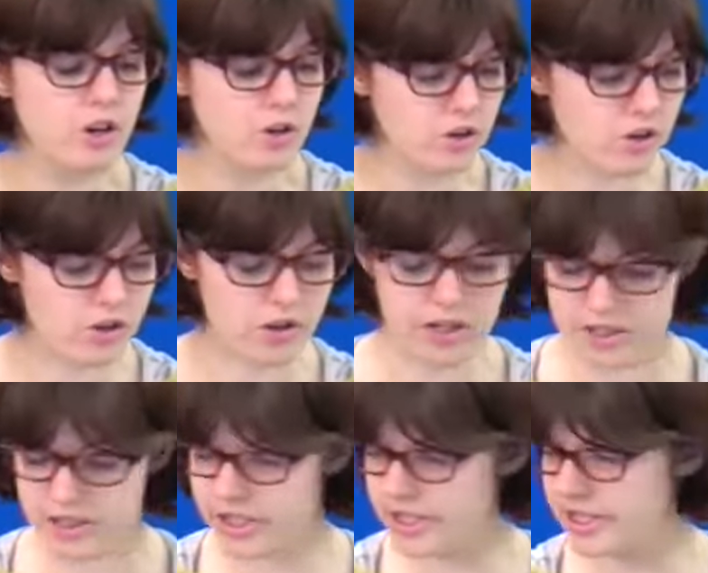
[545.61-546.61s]
Or
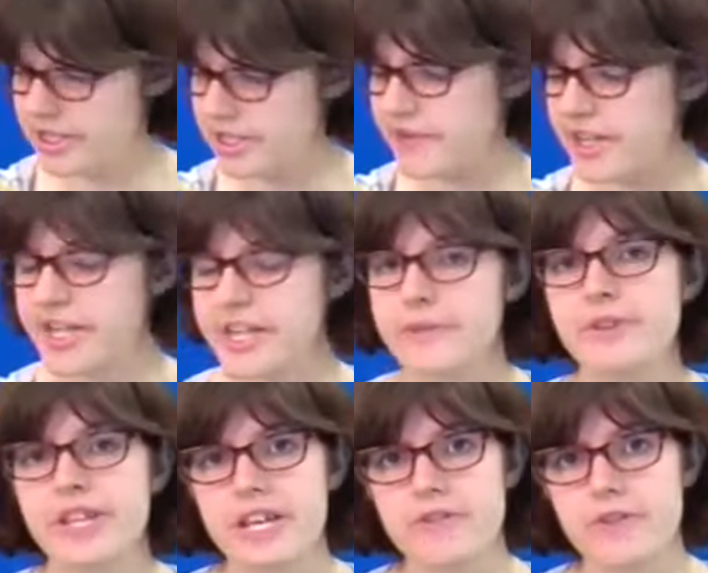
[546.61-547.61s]
alternatively,
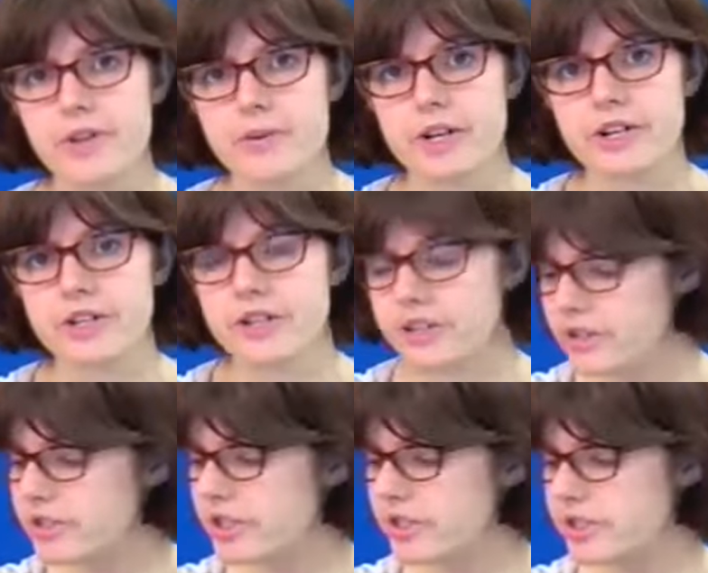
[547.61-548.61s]
if you are
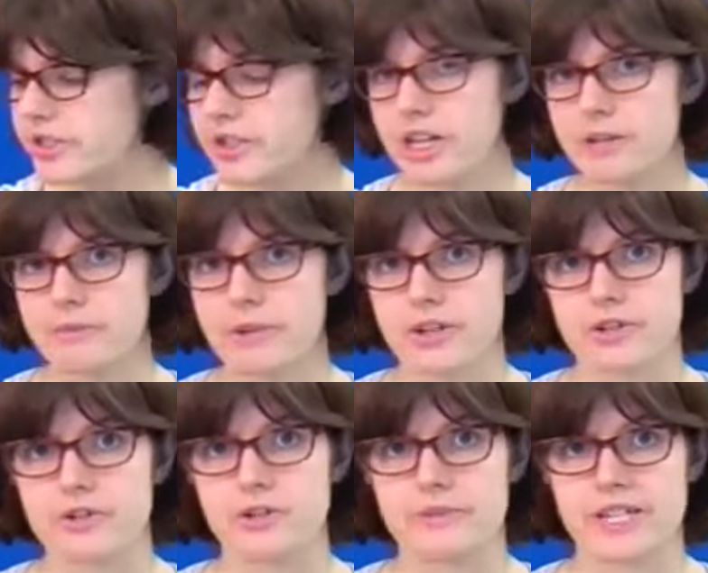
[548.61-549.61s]
not on a
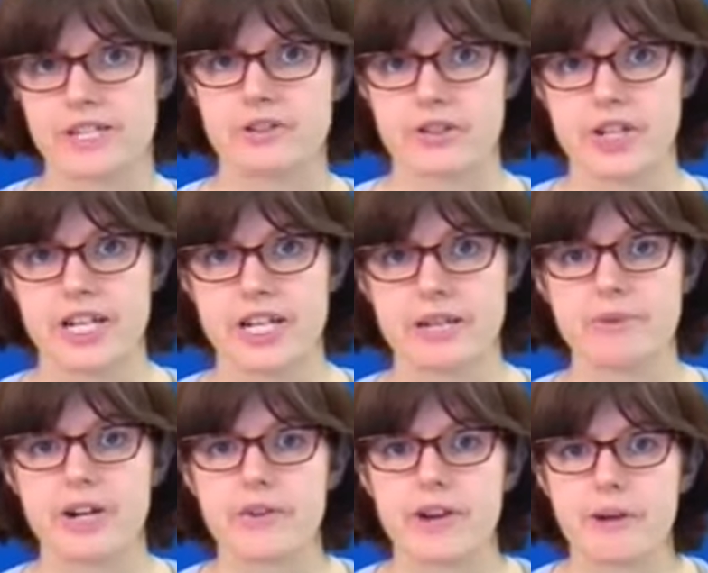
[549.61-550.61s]
core medical training
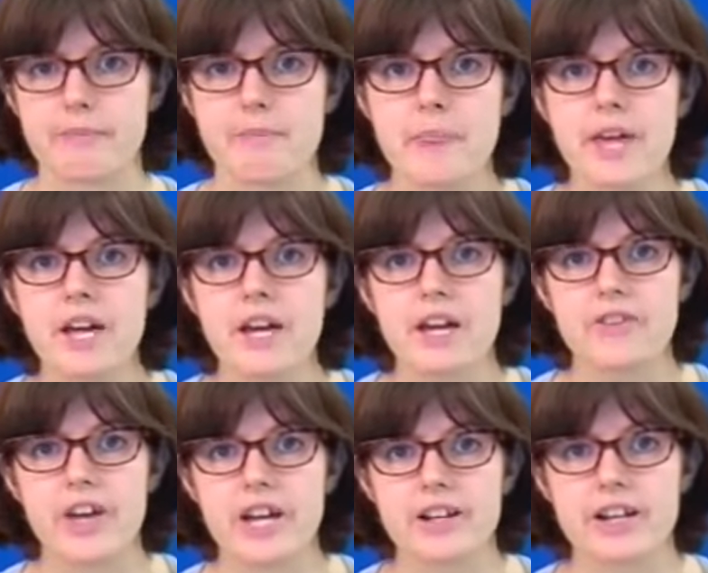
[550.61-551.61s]
programme,
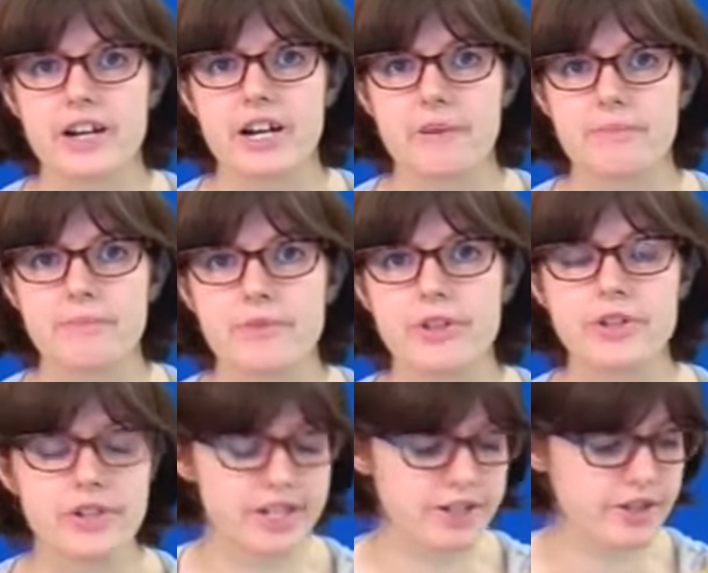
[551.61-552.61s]
then you
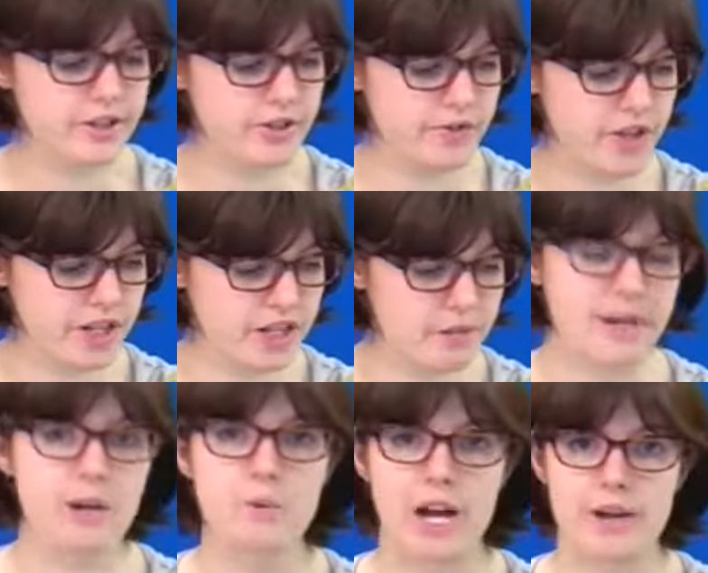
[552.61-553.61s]
need to sort of think
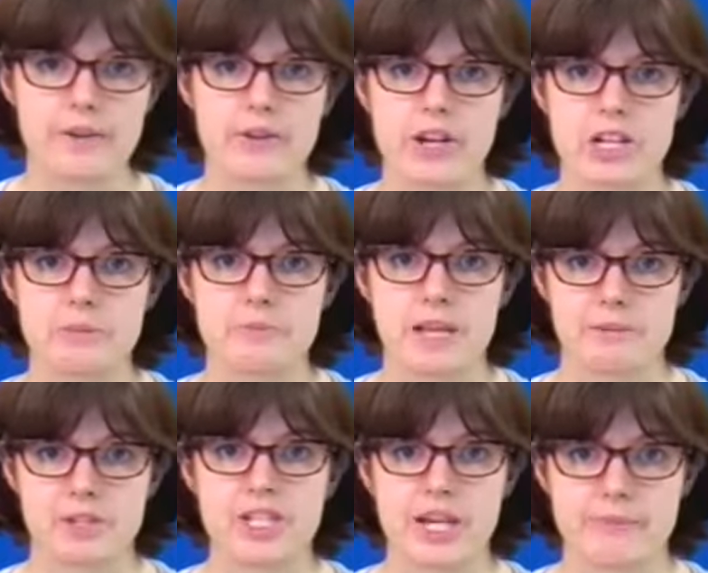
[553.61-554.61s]
about how you're going to be able
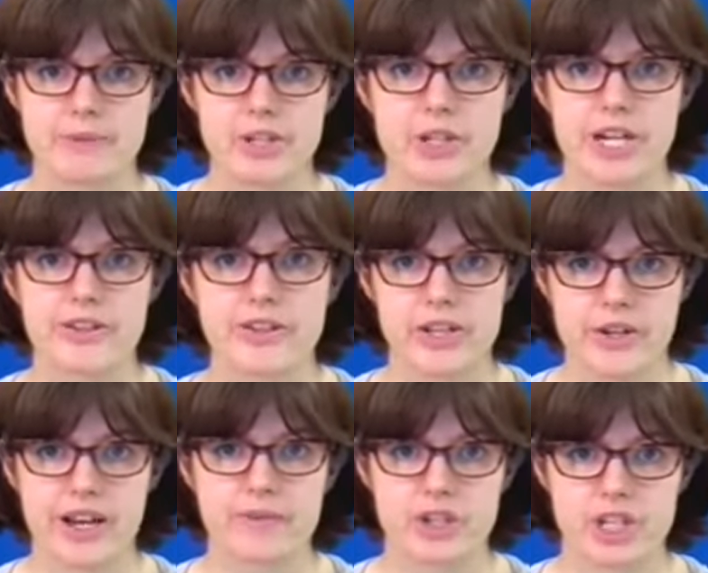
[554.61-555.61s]
to demonstrate that you
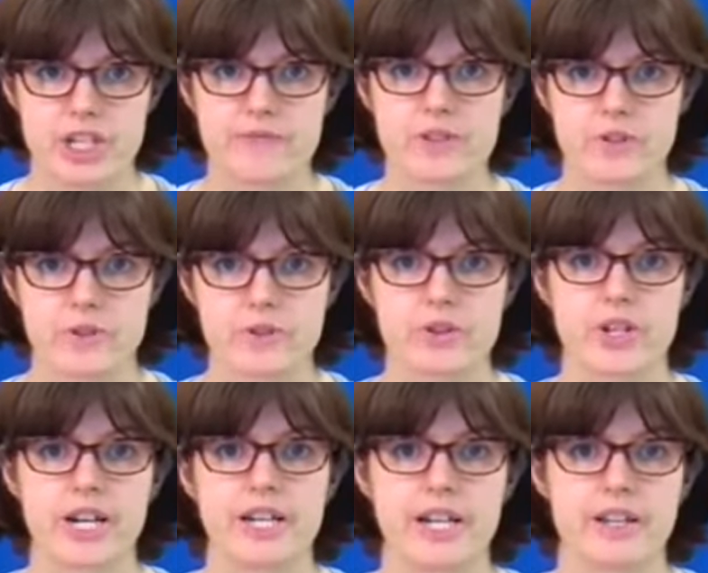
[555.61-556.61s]
have achieved the core
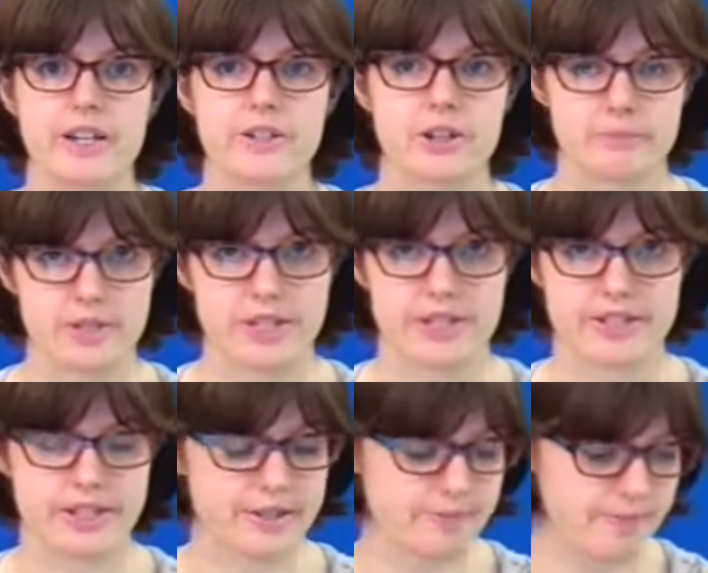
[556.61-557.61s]
training
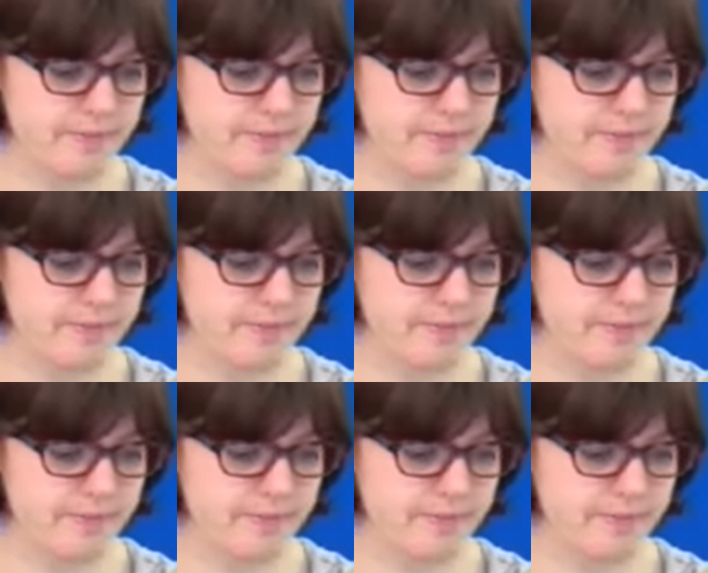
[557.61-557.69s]
competences.